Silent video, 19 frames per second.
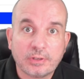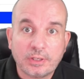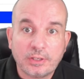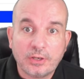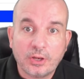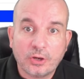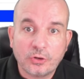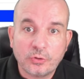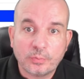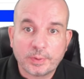are in
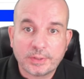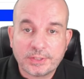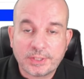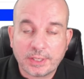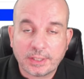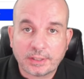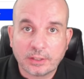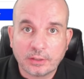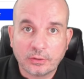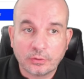no
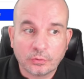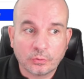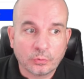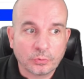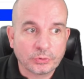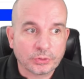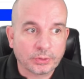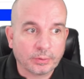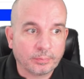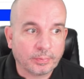particular
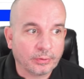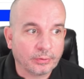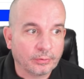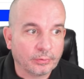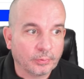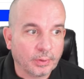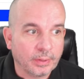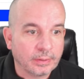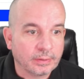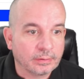order, by
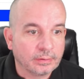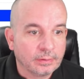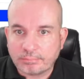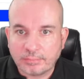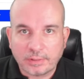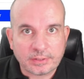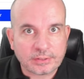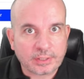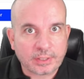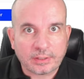the way.
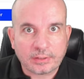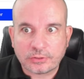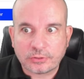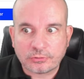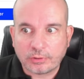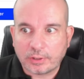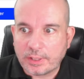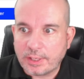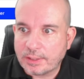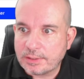Let's get
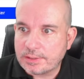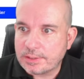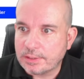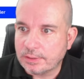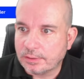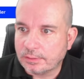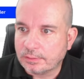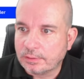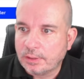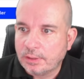straight at
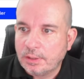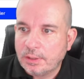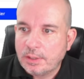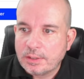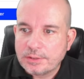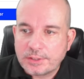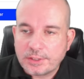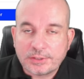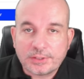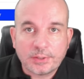it.
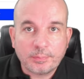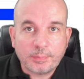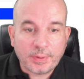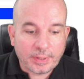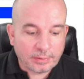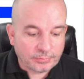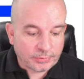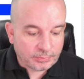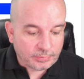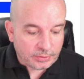So this is the
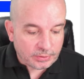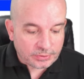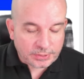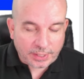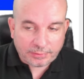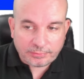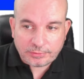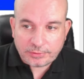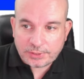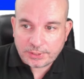BMW
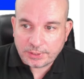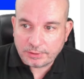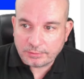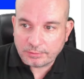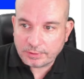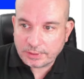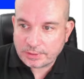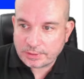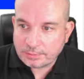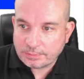7
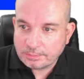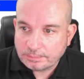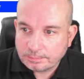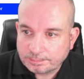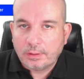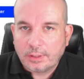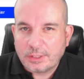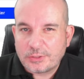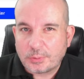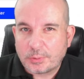Series.
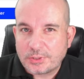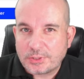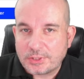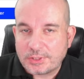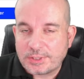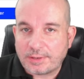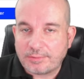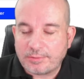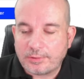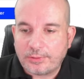This one's a
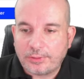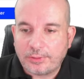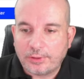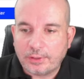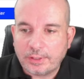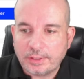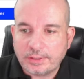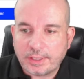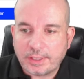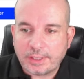
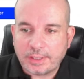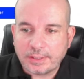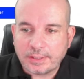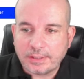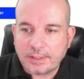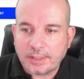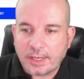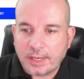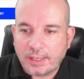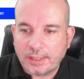
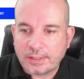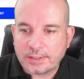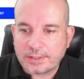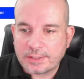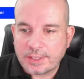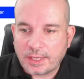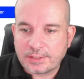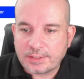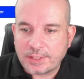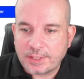730D and it's
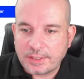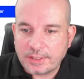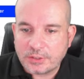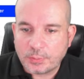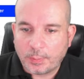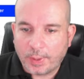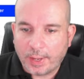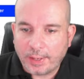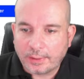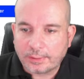the SE
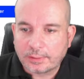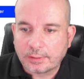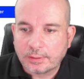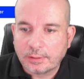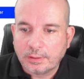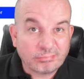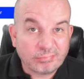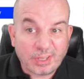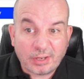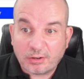spec.
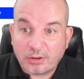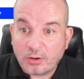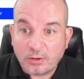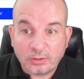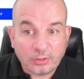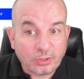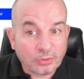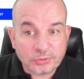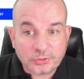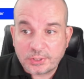There are
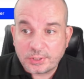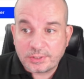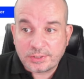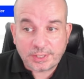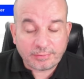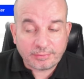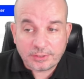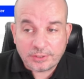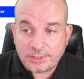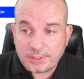lots of
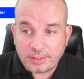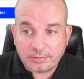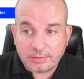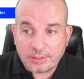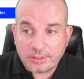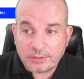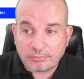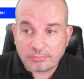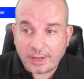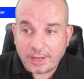7
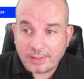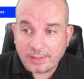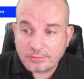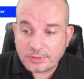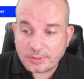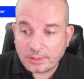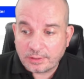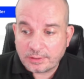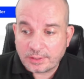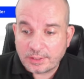Series
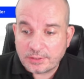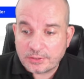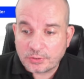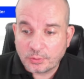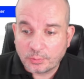around at this